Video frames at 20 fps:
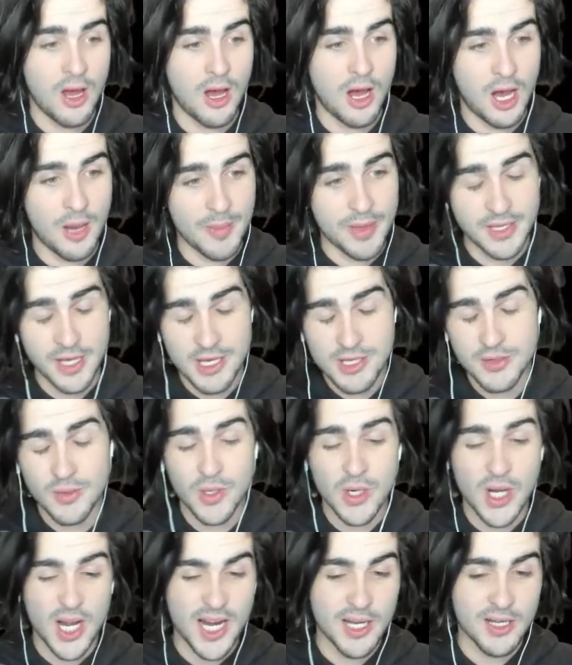It does
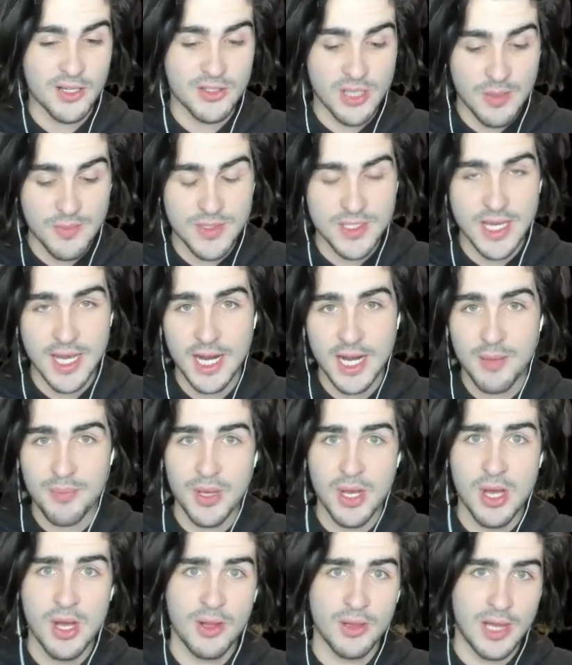require some setup
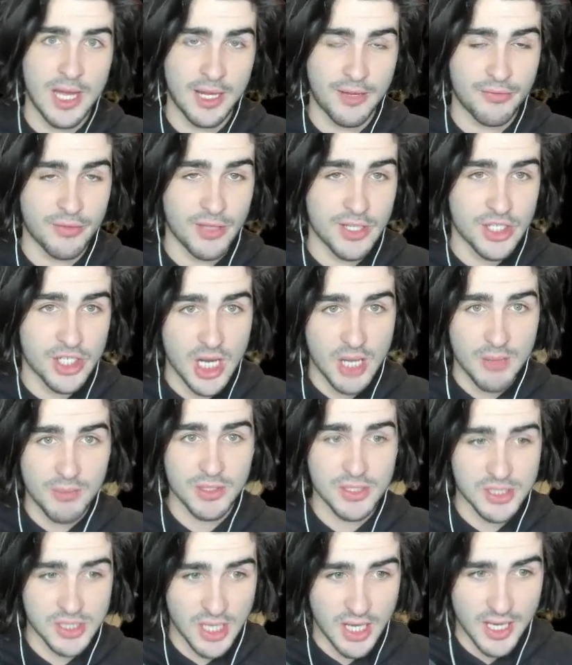like flinch,
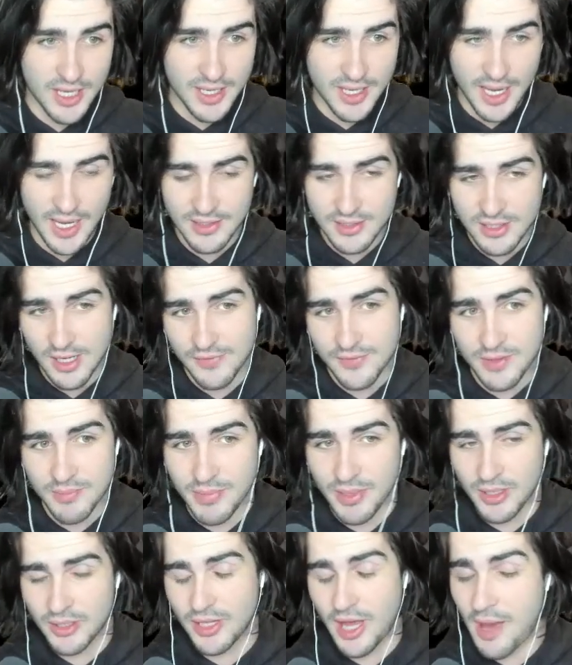tumble, stun and stuff to
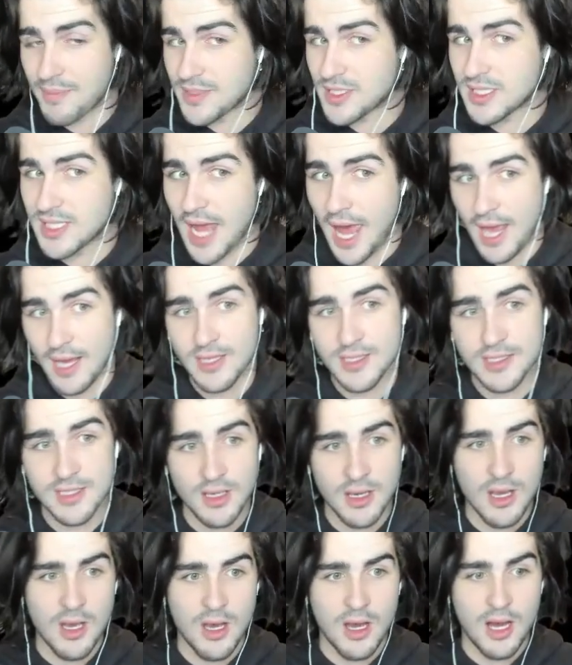build up stacks,
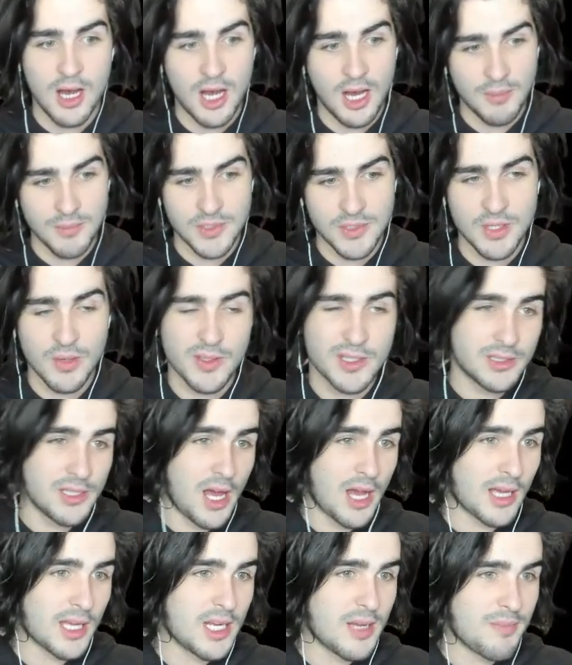so it's
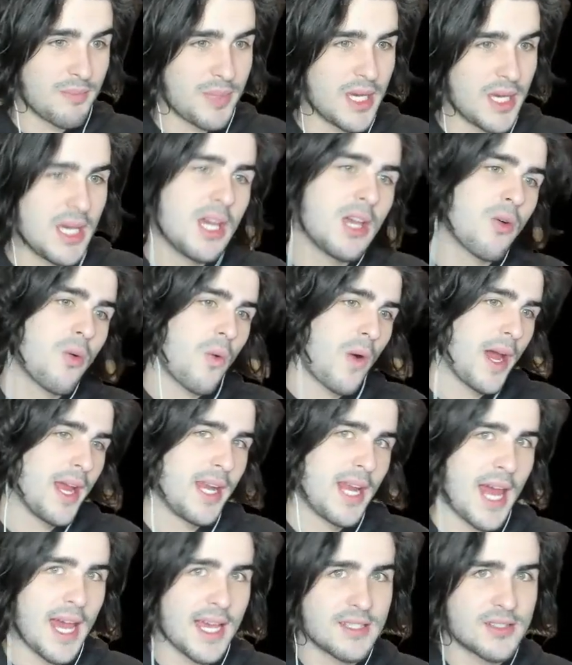not going to be
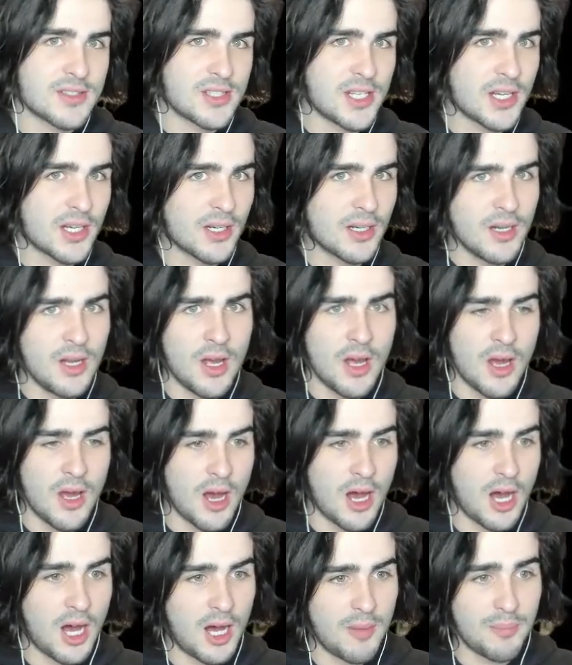quite S tier,
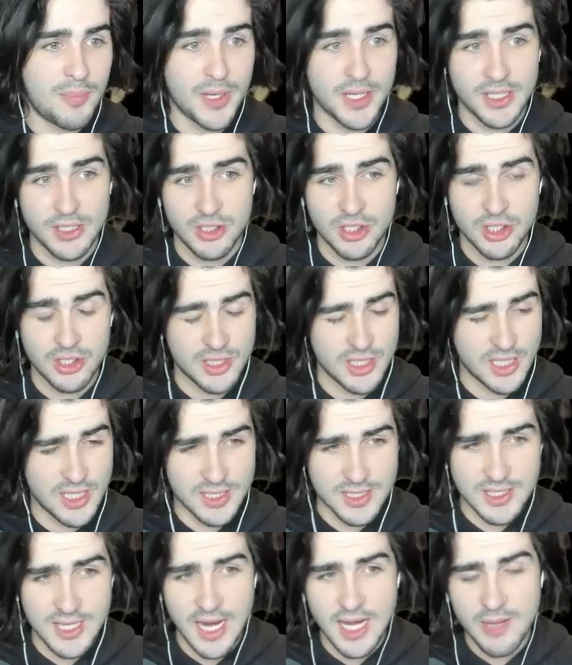but just the
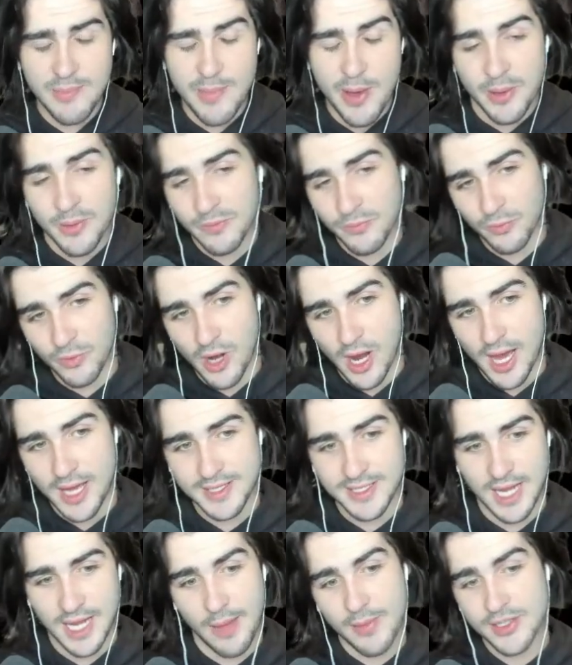insane amount of raw
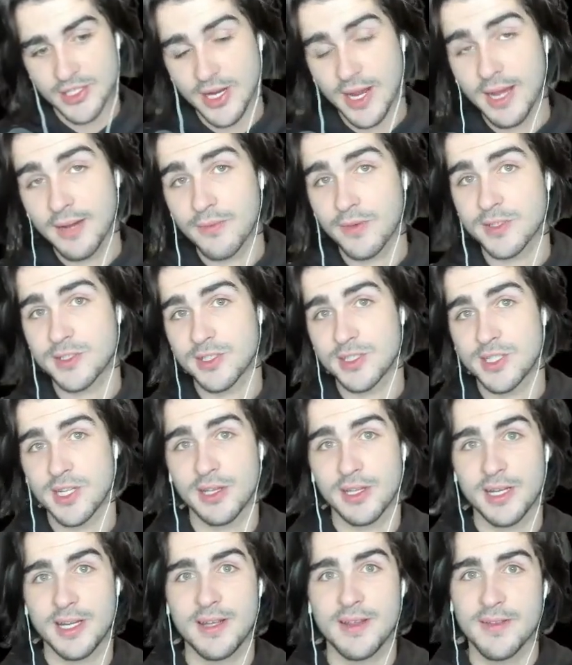damage and
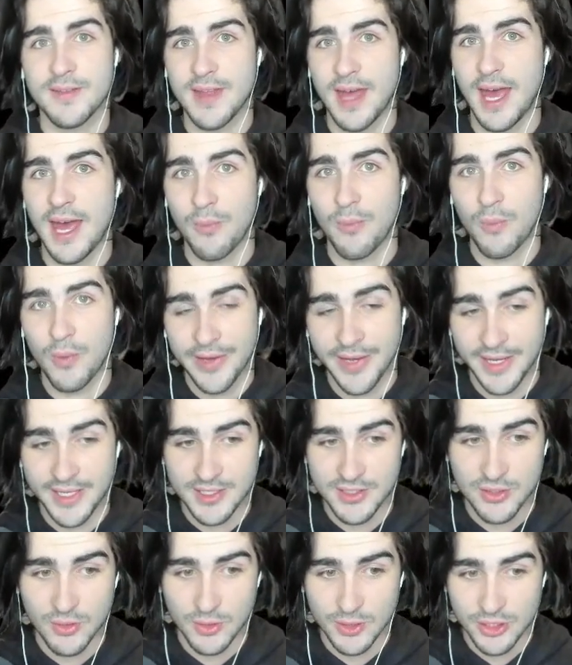versatility that
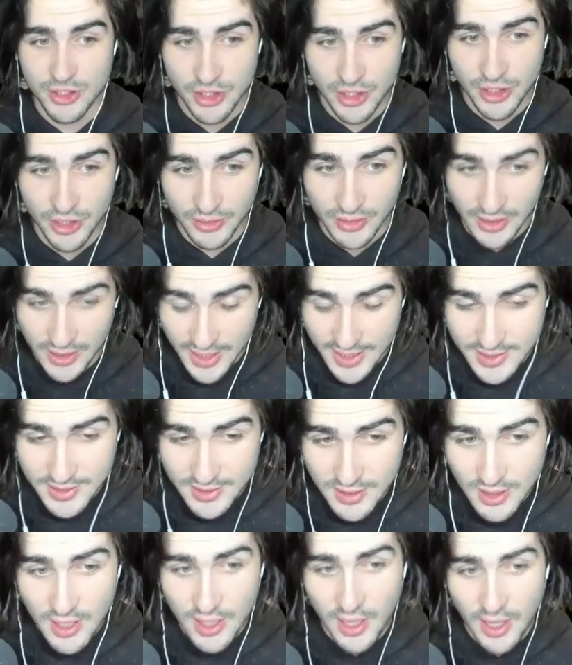one-handed sword shield
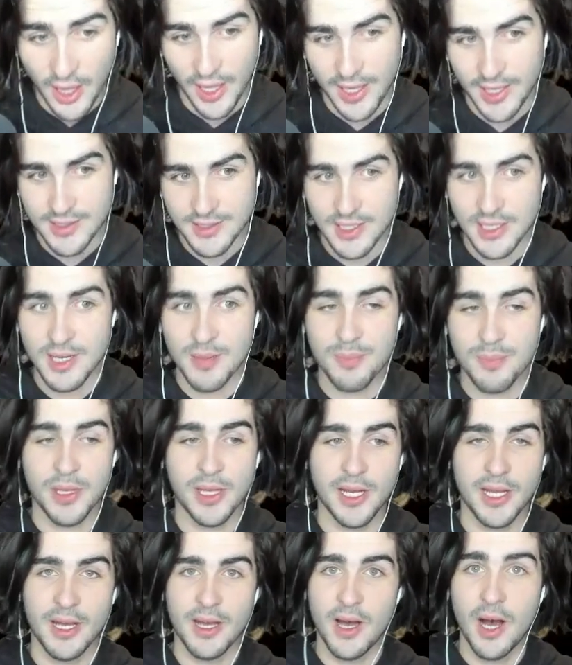gets is going to
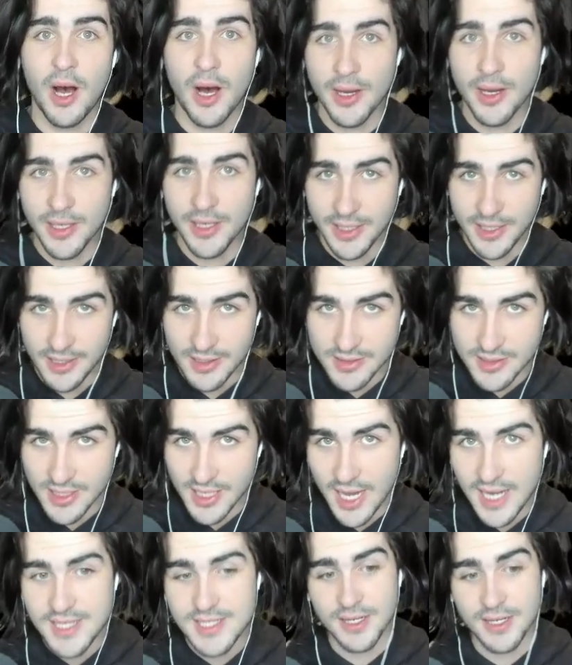put it on an
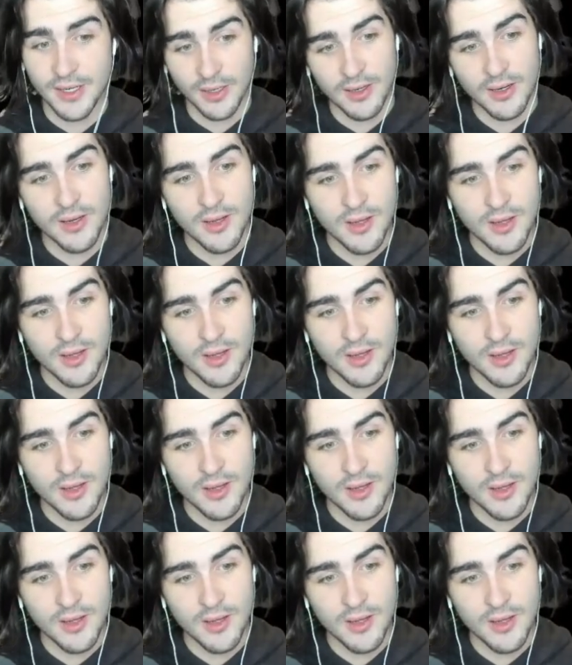easy A tier.